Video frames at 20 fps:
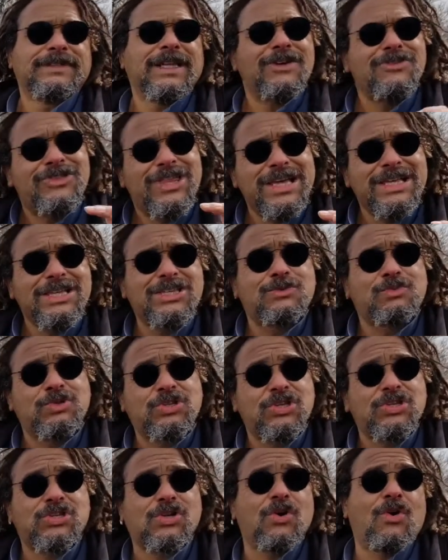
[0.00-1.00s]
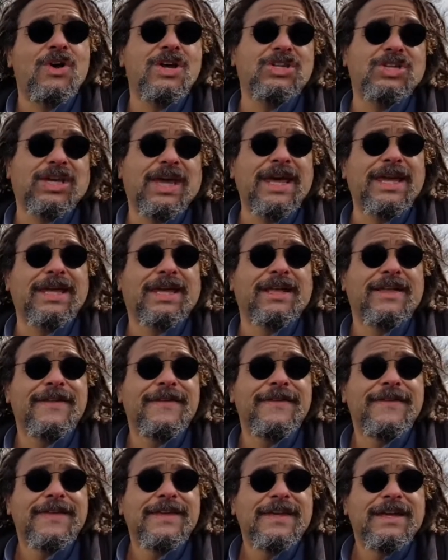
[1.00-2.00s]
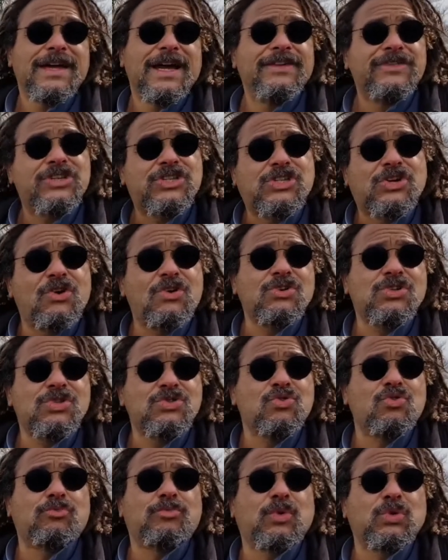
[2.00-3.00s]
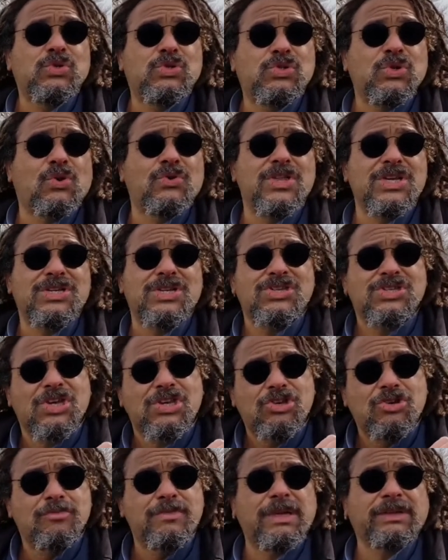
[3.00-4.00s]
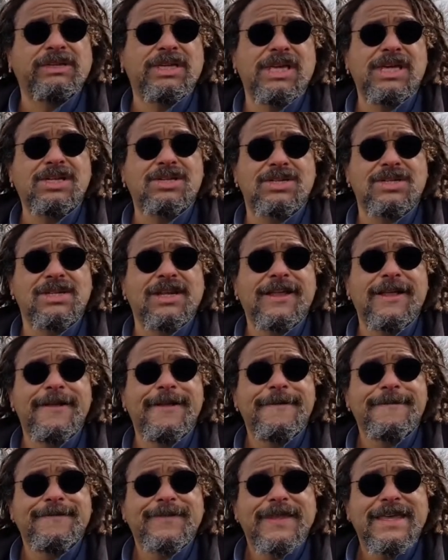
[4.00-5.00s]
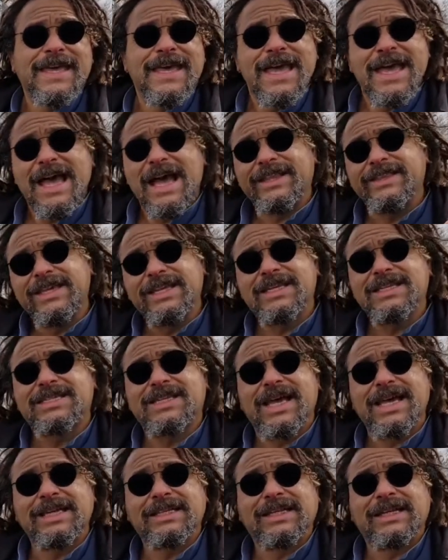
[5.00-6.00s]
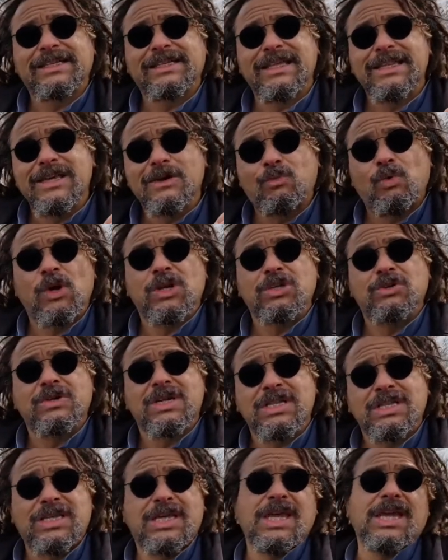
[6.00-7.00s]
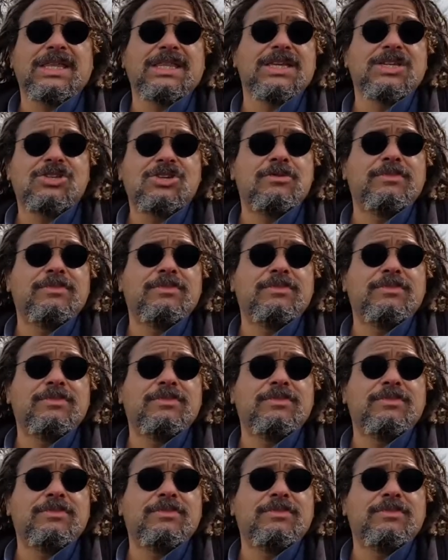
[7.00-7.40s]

Now, this was the Scottish king, and the Scots nobles saw this as a humiliation, and they decided that they weren't going to take this